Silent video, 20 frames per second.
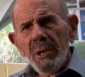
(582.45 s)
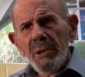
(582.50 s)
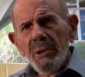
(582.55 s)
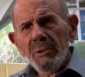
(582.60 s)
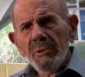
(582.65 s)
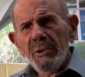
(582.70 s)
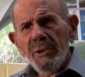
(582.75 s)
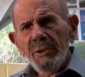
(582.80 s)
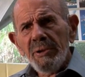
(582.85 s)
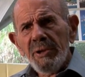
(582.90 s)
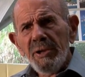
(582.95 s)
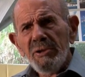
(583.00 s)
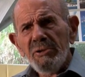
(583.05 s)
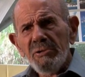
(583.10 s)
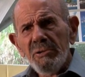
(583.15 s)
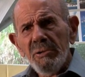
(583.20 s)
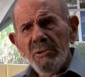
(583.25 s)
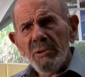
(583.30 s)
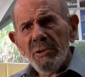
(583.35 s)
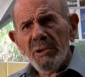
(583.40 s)
You're
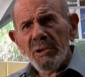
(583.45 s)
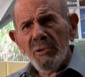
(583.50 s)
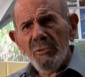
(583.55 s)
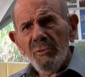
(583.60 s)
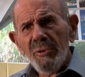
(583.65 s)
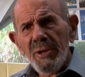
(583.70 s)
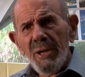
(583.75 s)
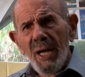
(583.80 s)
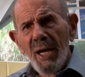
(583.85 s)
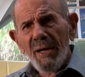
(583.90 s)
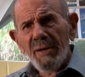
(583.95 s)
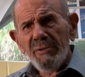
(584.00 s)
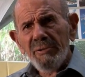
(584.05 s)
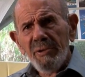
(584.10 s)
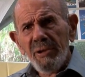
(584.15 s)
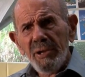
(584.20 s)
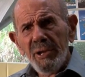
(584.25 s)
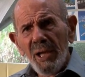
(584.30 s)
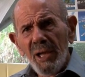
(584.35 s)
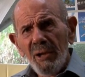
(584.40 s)
conditioned to
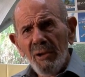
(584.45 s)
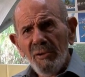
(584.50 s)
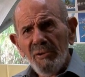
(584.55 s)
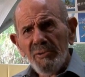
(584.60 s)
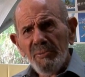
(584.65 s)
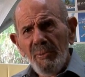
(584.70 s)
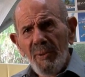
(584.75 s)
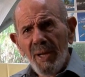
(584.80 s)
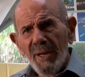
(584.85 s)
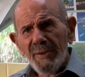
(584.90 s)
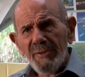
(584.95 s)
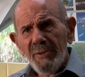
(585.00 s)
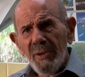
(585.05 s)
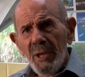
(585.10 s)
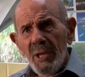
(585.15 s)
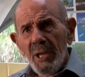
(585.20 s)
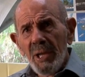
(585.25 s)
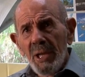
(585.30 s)
react to yellow spots.